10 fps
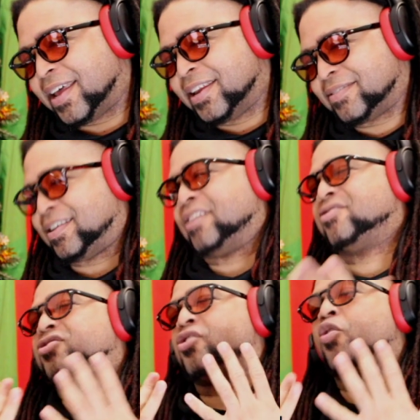And it's, like,
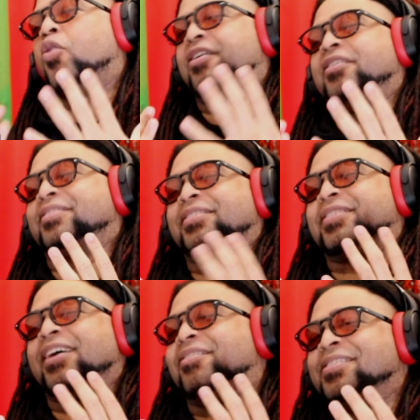so hard to
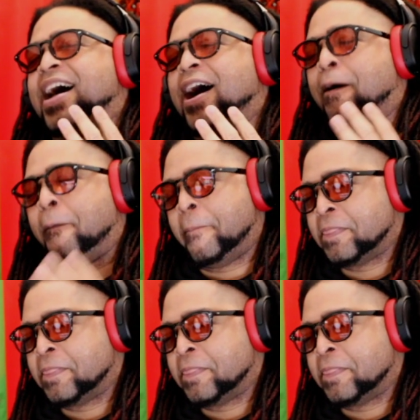tell now.